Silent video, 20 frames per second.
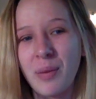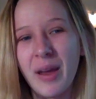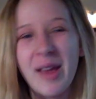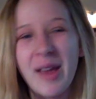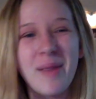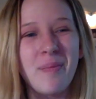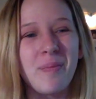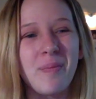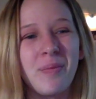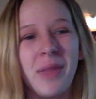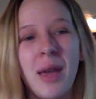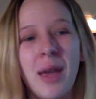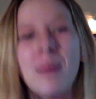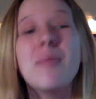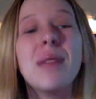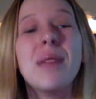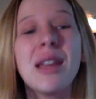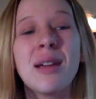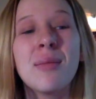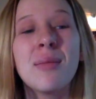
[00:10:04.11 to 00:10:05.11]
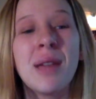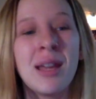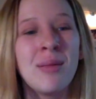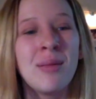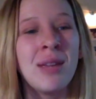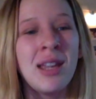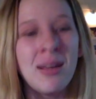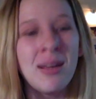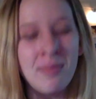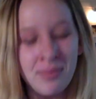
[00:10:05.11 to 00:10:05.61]
But I'm being a
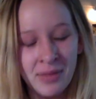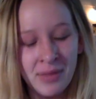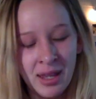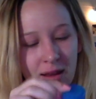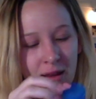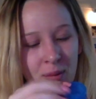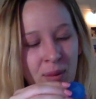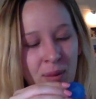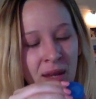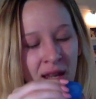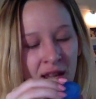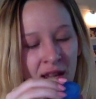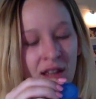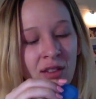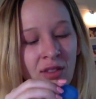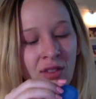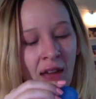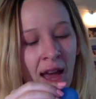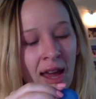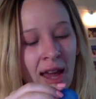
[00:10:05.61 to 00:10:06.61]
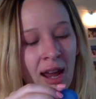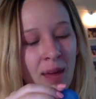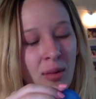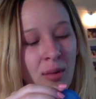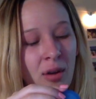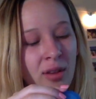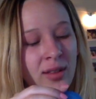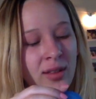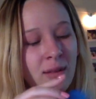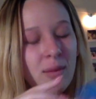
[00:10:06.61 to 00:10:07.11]
baby. Speaking of that, I'm
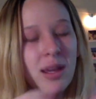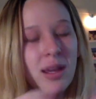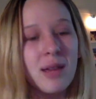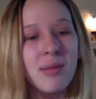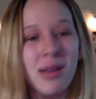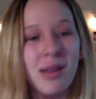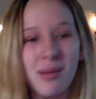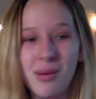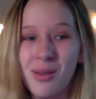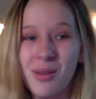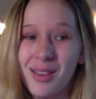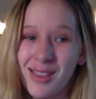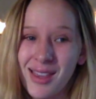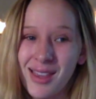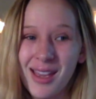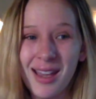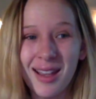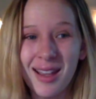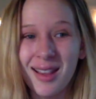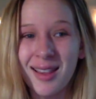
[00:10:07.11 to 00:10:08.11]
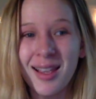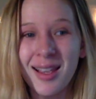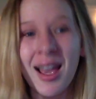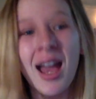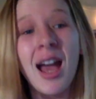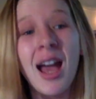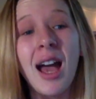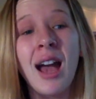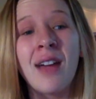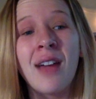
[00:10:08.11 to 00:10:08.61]
also being a baby with this.
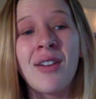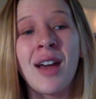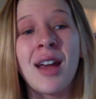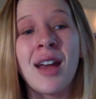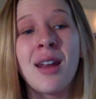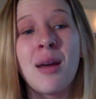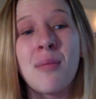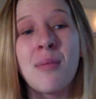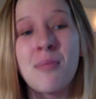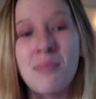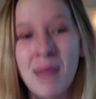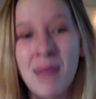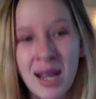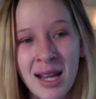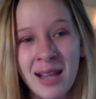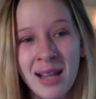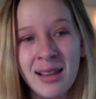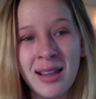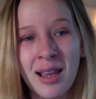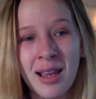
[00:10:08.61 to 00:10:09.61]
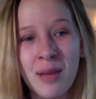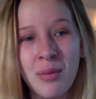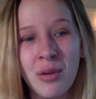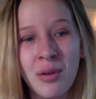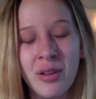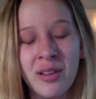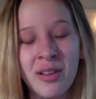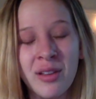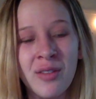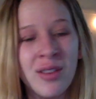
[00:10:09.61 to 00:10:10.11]
I've had many
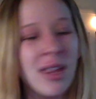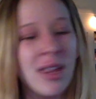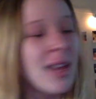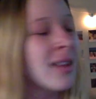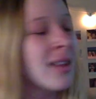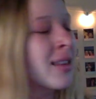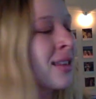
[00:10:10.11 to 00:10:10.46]
samples of this.